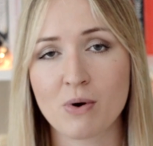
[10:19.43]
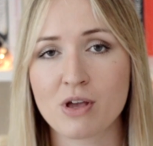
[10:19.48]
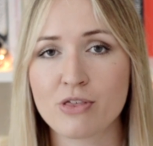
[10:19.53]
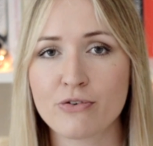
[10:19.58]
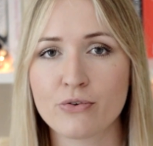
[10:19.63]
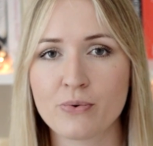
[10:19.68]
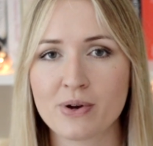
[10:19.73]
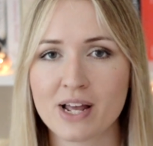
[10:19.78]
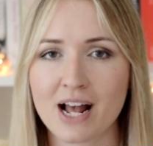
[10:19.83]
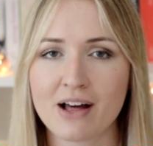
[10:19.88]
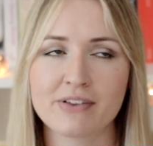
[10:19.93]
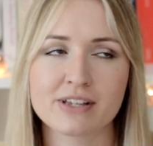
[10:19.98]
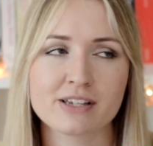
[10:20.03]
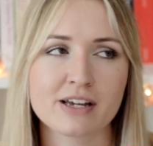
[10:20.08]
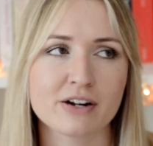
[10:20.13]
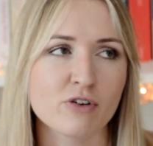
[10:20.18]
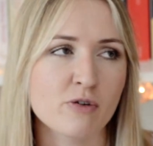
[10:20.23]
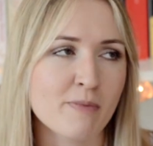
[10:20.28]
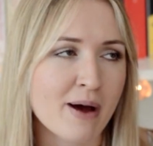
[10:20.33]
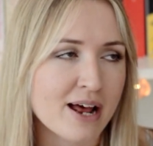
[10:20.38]
We thought, we had this
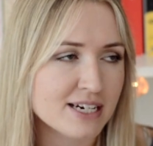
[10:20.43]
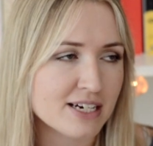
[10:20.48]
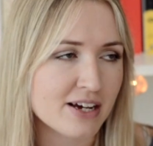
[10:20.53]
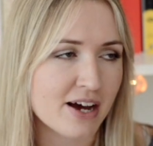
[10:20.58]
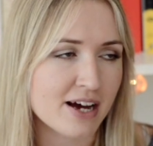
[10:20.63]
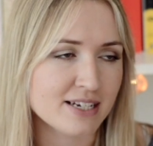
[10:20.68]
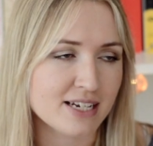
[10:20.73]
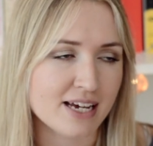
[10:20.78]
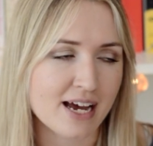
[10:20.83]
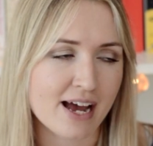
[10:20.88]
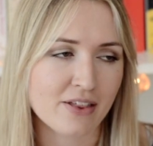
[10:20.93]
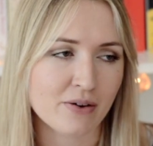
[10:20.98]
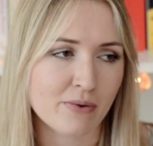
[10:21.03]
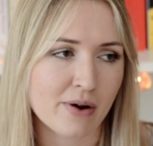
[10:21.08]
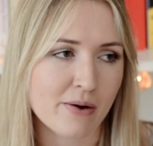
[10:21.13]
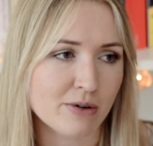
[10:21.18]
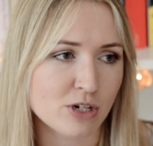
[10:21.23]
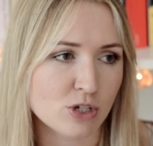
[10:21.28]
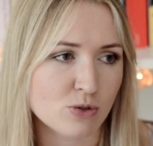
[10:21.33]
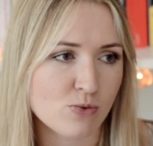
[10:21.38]
kind of romantic idea that
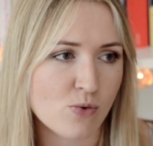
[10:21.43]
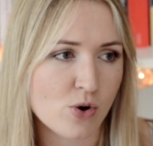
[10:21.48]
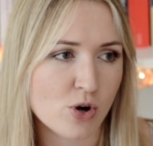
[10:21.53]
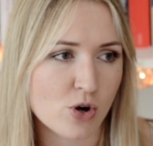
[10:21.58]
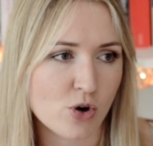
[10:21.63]
we would just walk